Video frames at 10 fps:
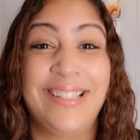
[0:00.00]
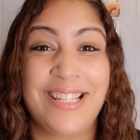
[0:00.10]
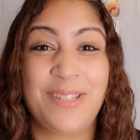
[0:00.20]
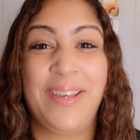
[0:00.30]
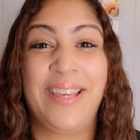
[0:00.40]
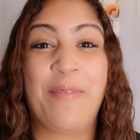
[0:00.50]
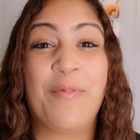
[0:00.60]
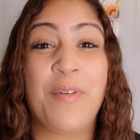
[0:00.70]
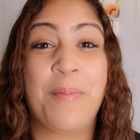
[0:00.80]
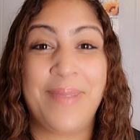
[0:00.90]
This weekend
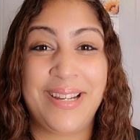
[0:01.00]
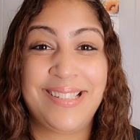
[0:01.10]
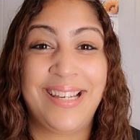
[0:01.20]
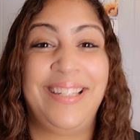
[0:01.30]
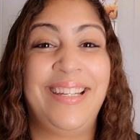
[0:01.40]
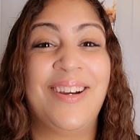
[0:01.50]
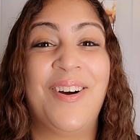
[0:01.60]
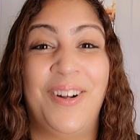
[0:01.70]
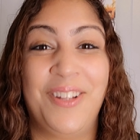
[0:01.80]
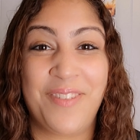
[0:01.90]
we were maintaining
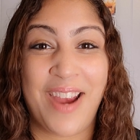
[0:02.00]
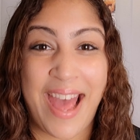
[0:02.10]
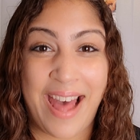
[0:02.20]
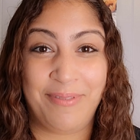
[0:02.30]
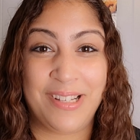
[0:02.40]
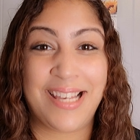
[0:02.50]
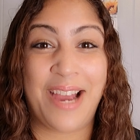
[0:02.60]
all of our habits.